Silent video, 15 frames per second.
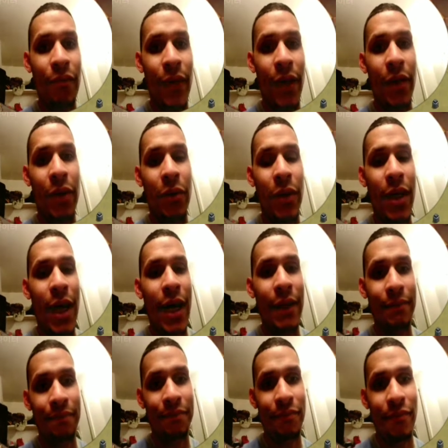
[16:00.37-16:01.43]
you know,
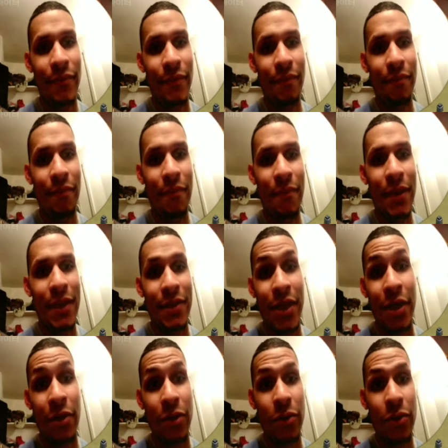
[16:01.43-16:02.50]
got his
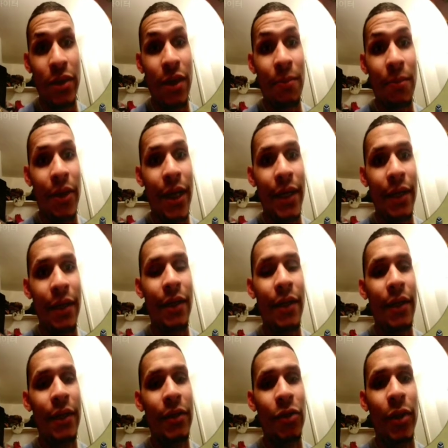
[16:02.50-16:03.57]
heroes upgraded
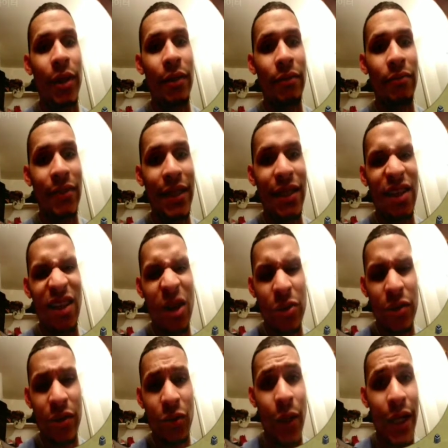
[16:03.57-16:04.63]
to it close
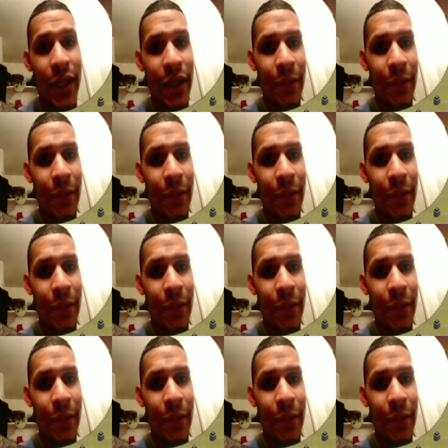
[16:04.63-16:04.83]
to 20.